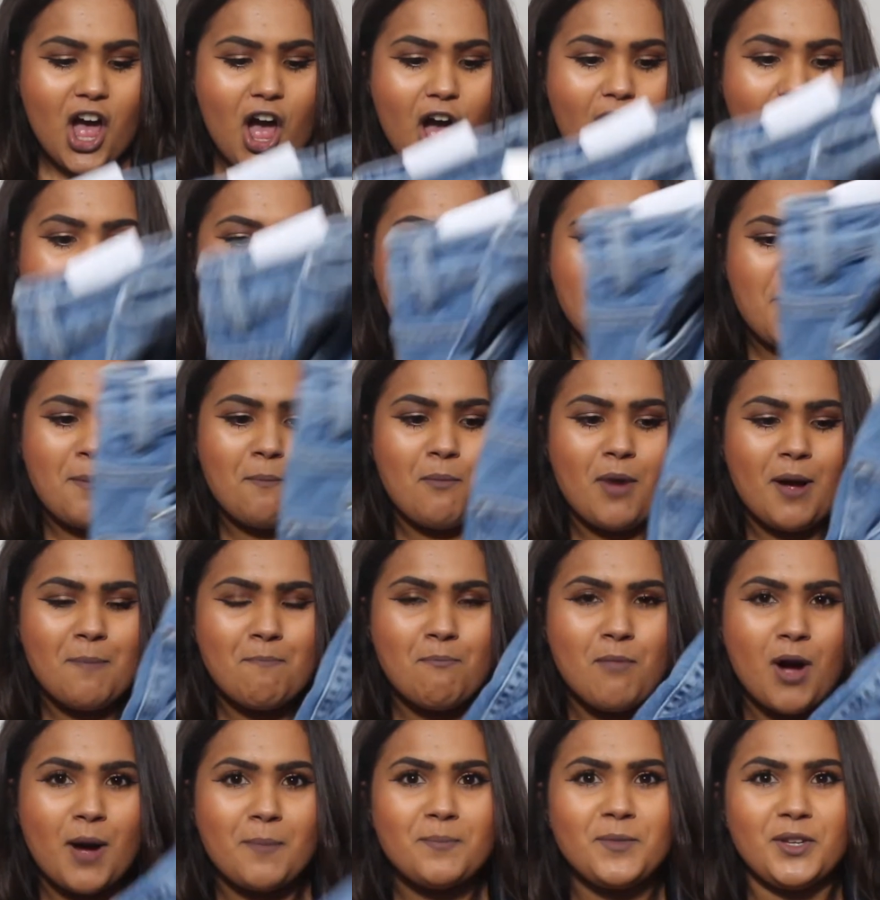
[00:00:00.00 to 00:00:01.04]
My
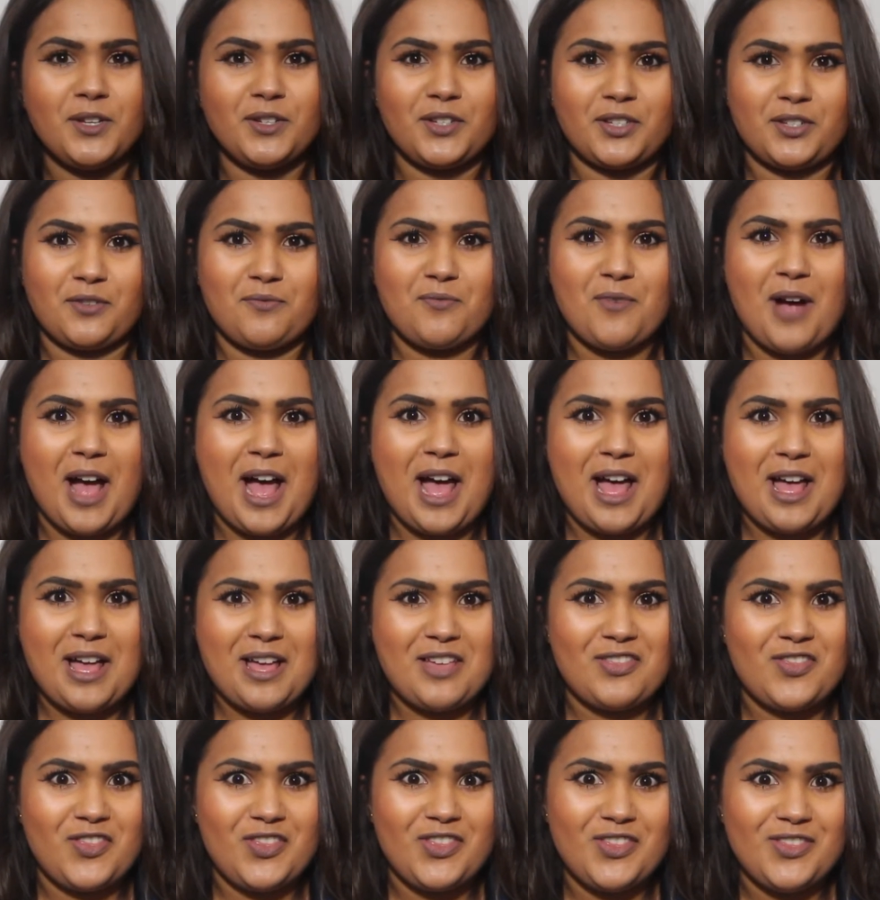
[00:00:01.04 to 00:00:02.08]
mum used to
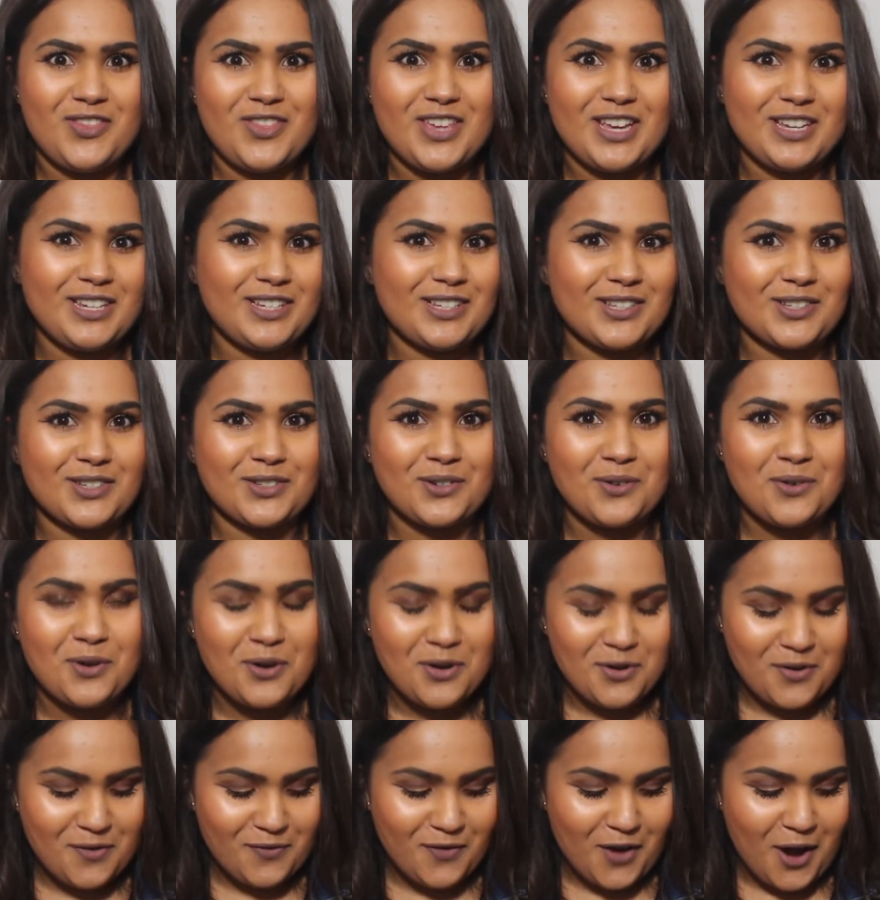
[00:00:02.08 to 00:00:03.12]
wear this
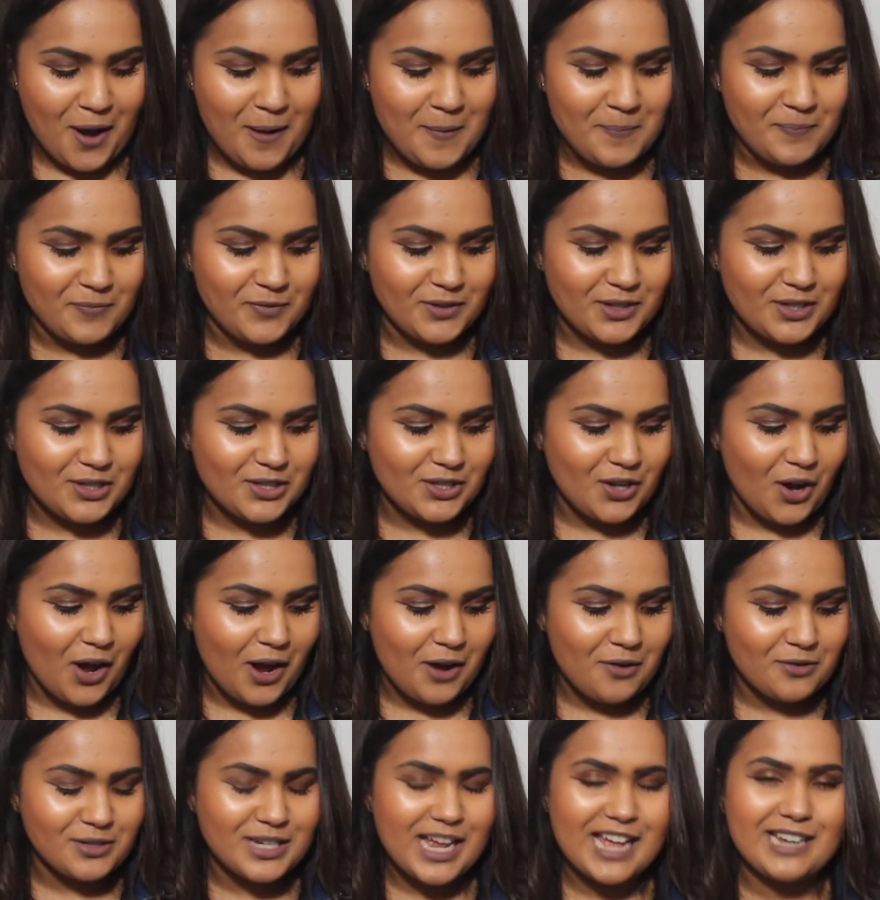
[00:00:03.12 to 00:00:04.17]
sort of
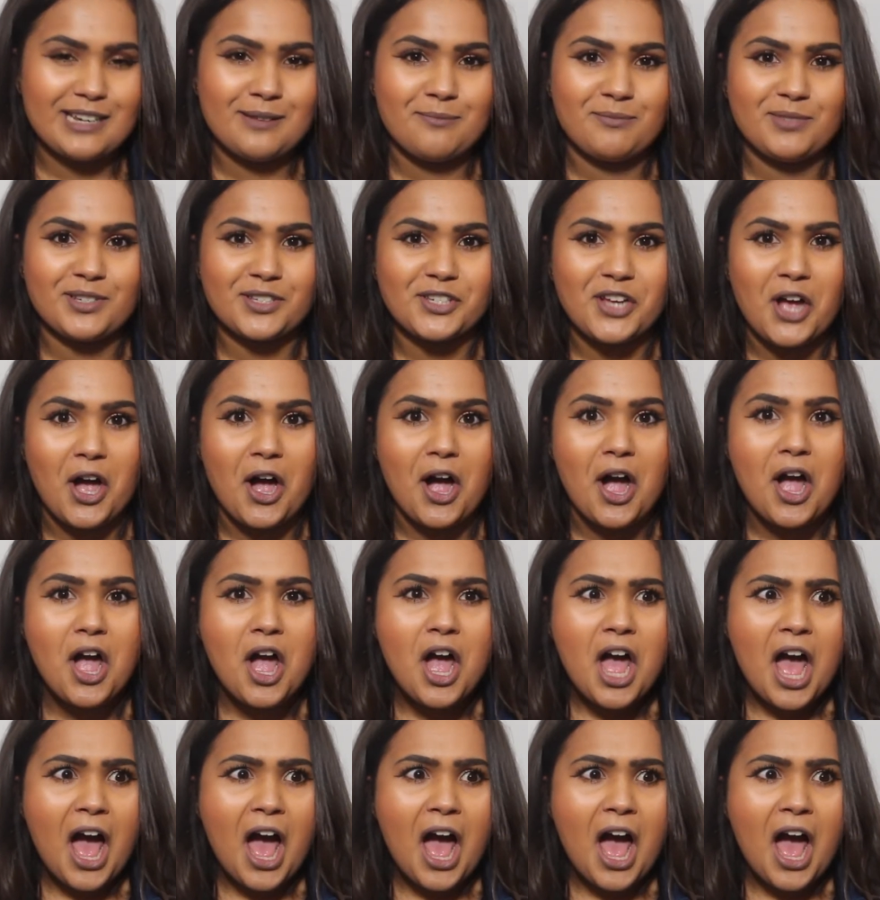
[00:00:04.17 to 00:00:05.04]
style denim skirt,